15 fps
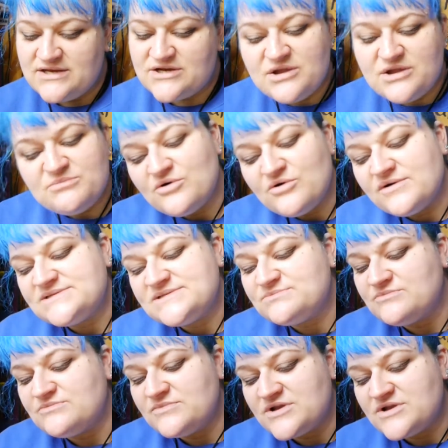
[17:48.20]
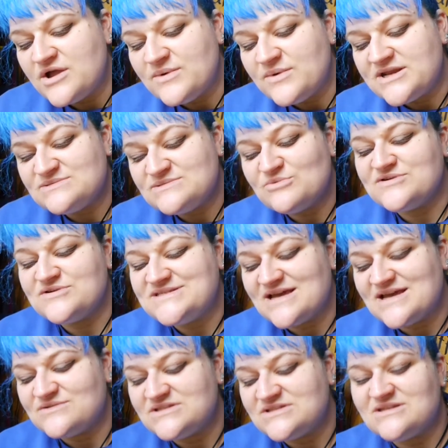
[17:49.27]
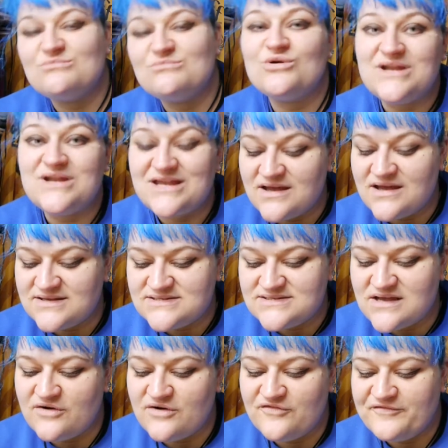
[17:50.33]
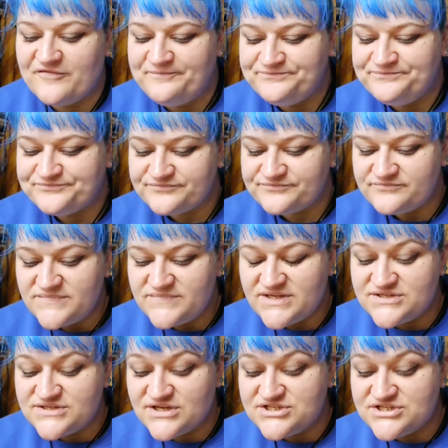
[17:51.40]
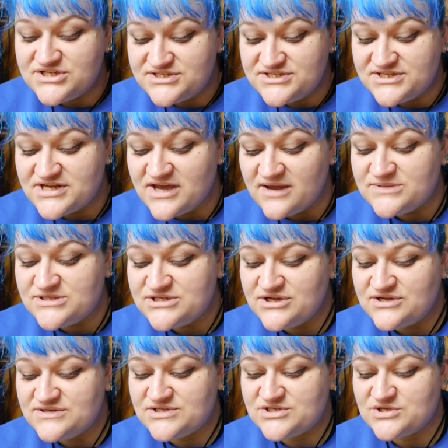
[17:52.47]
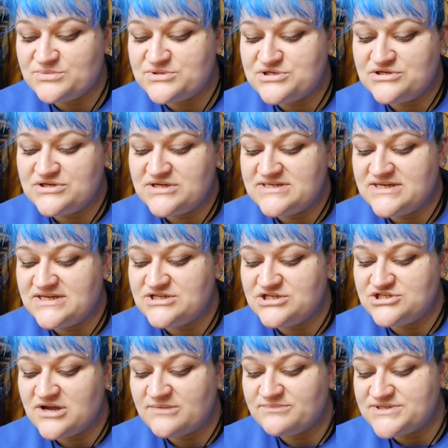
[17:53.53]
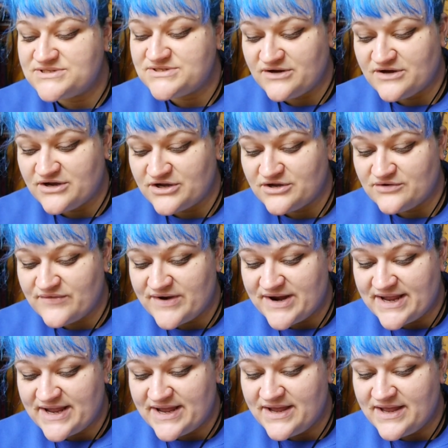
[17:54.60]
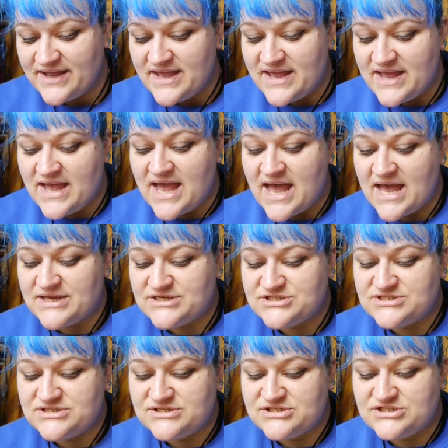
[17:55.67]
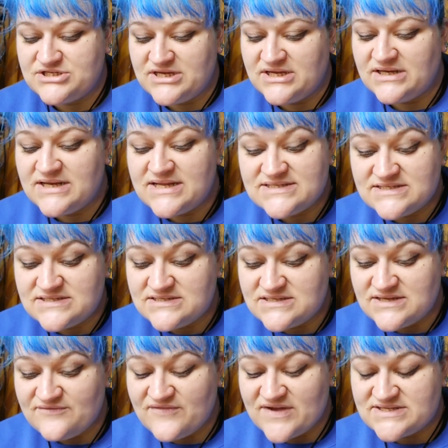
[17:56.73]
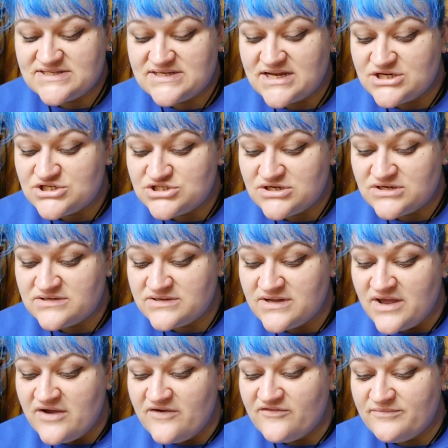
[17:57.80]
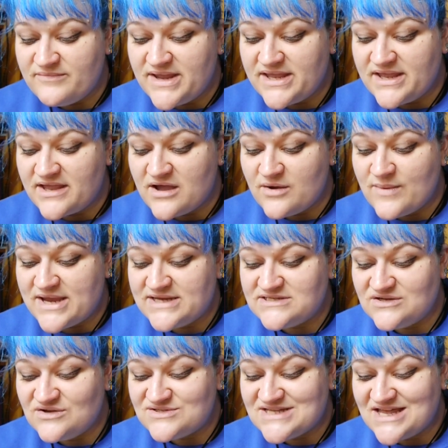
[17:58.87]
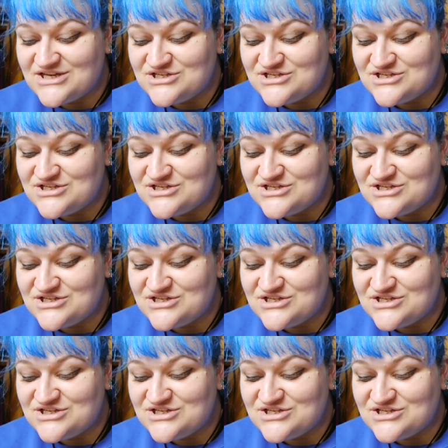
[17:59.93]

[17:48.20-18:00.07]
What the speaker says: no one is more astounded than Monique herself. So she's determined to use this opportunity to jumpstart her career, and she listens in fascination for making her way to Los